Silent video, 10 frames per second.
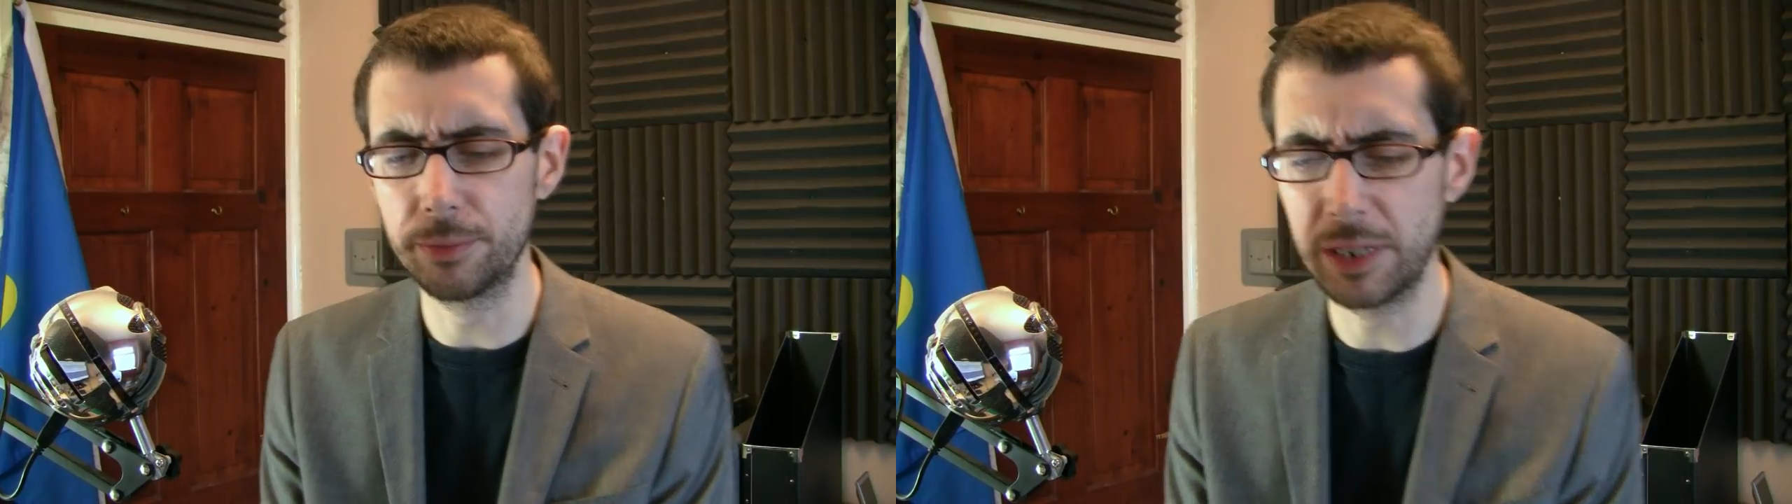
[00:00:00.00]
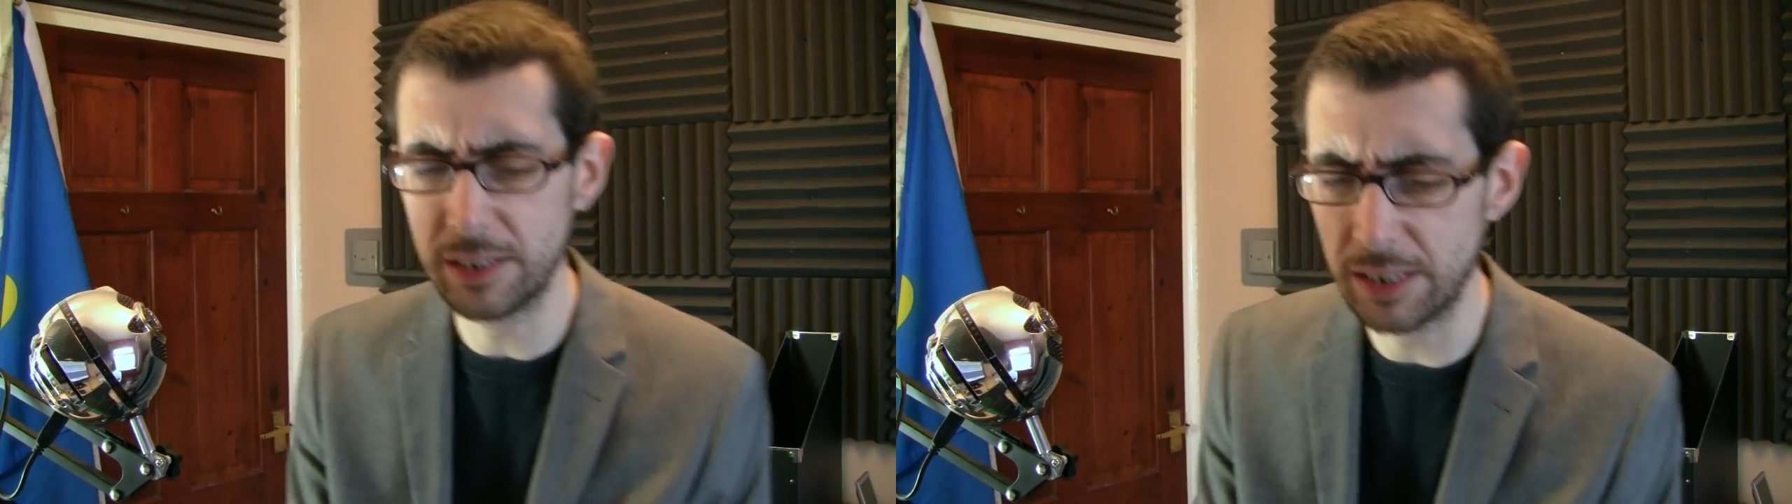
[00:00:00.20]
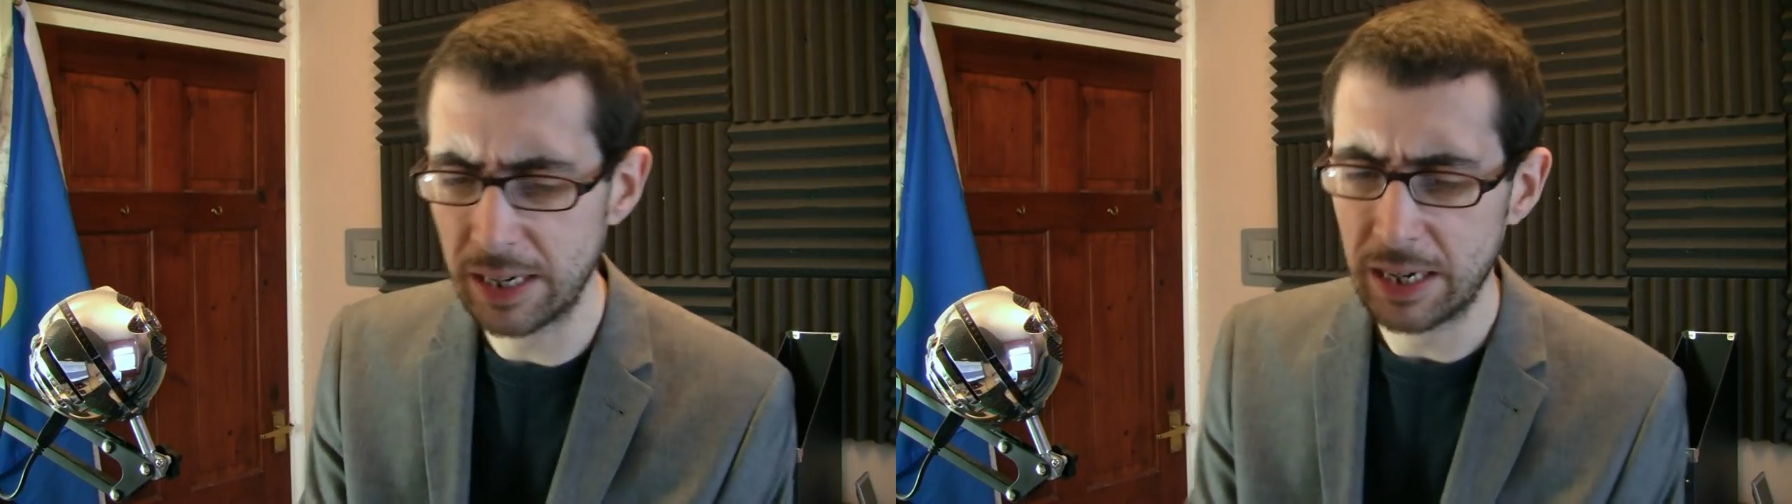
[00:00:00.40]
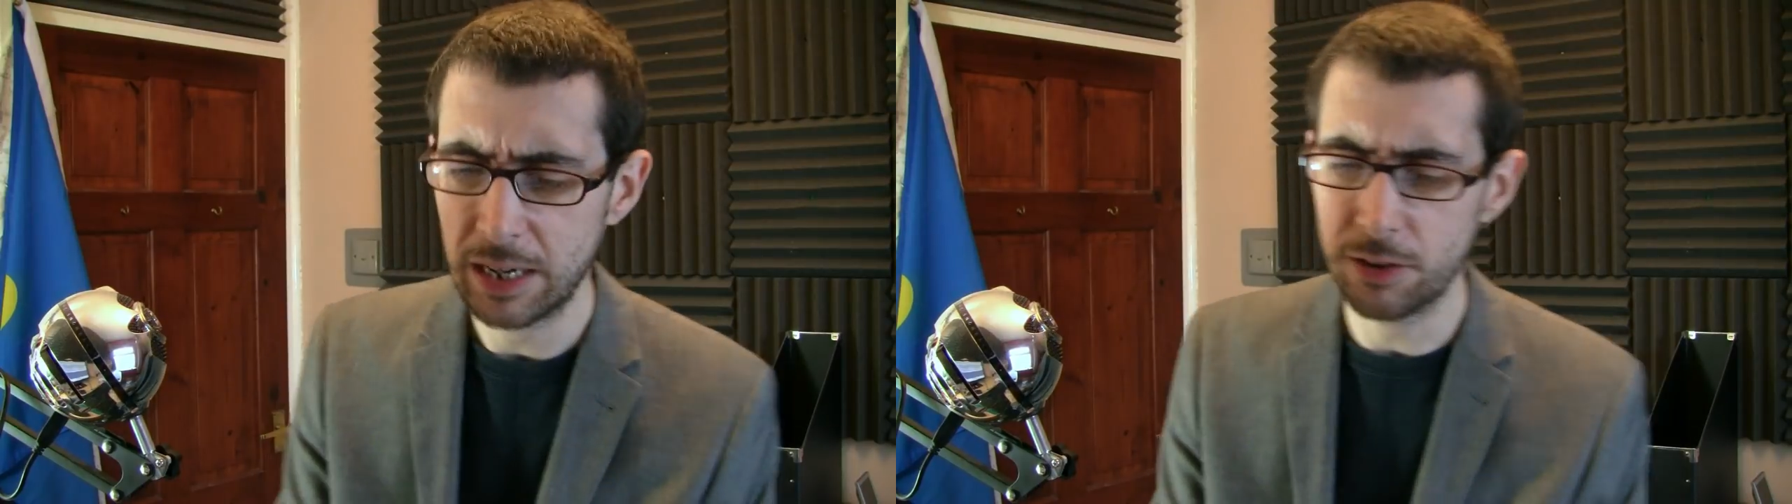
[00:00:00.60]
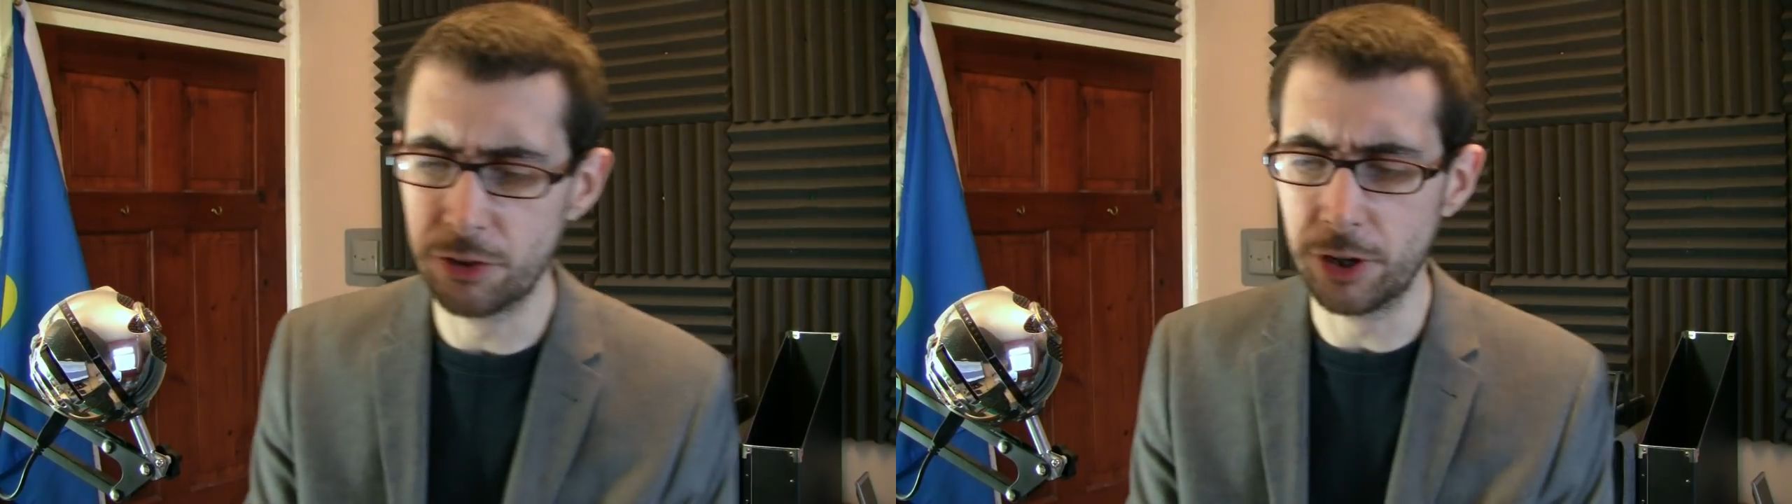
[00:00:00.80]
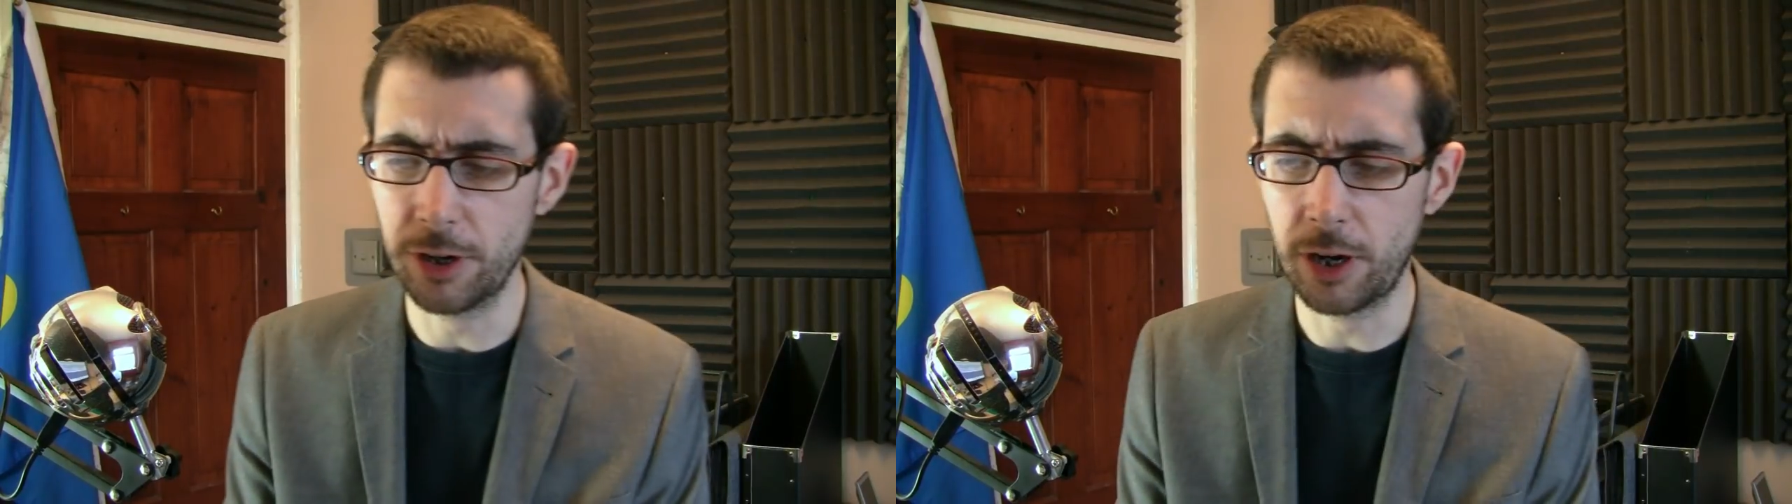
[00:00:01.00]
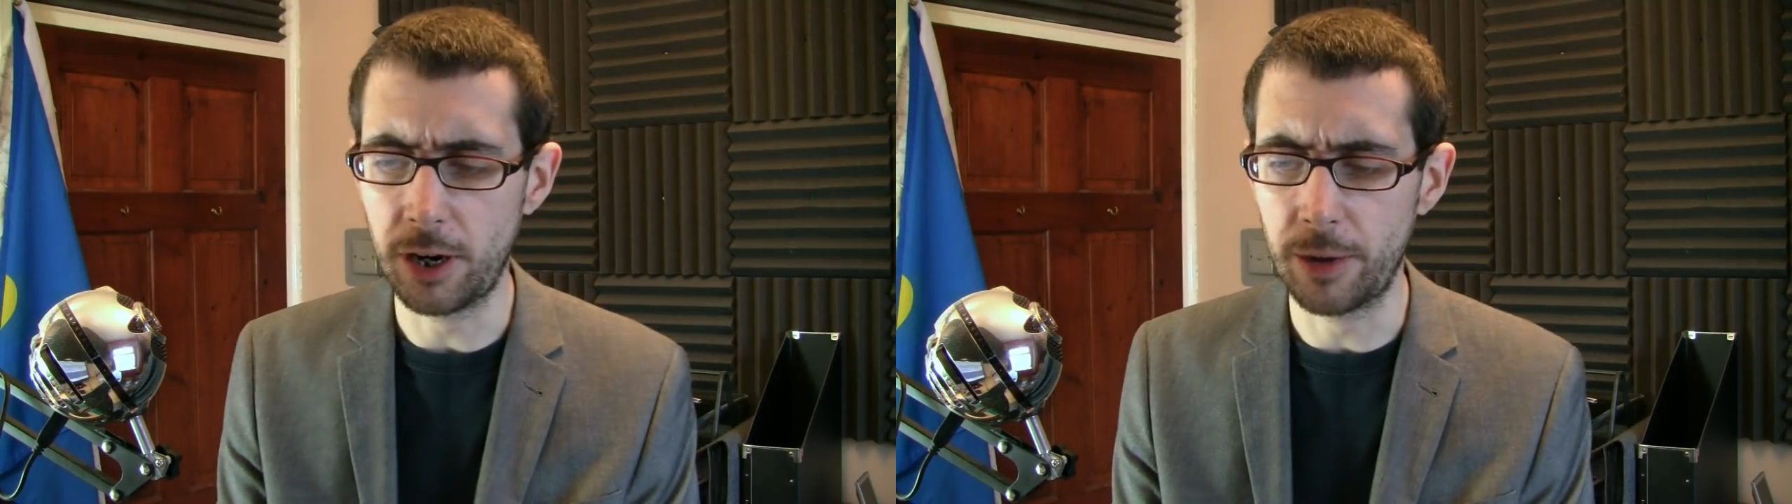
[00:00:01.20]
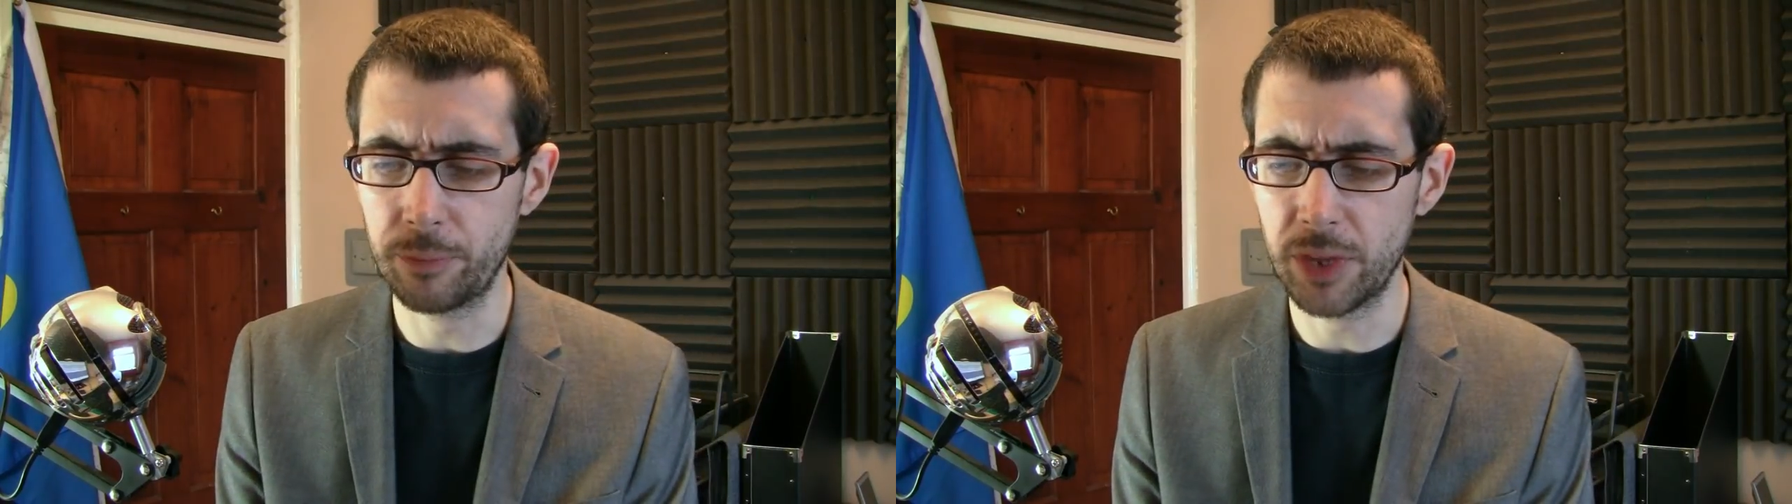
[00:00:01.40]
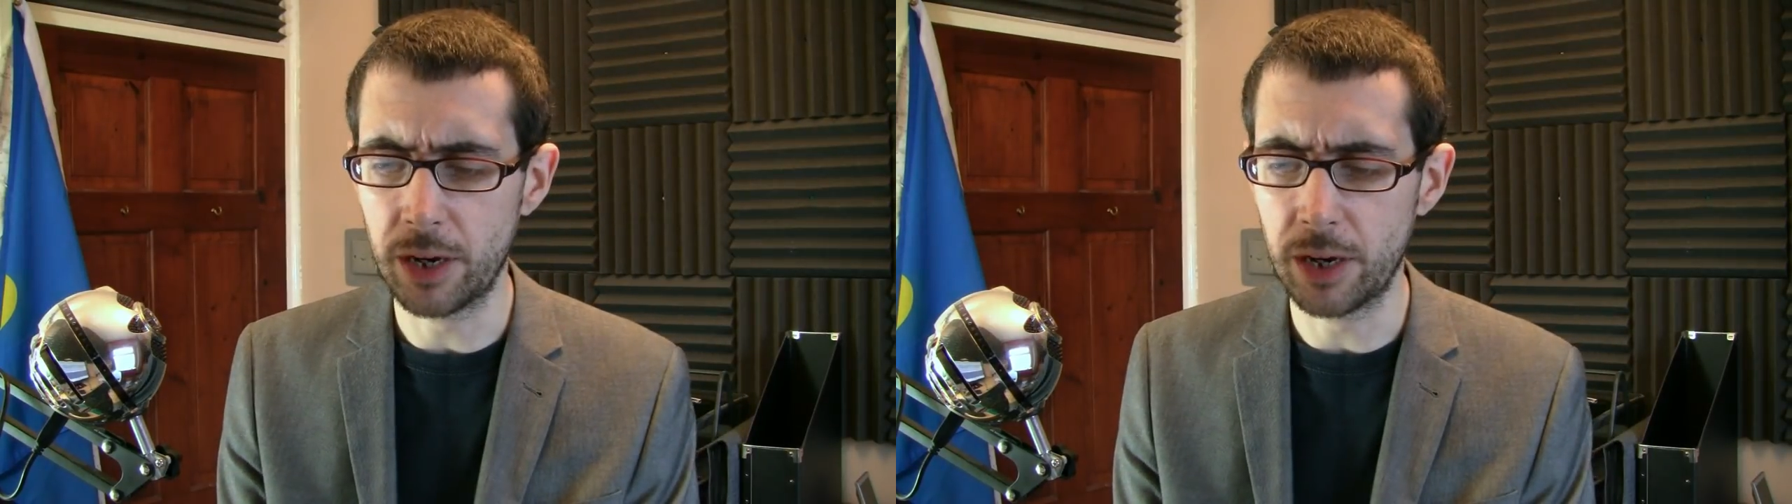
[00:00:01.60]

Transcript: media that are,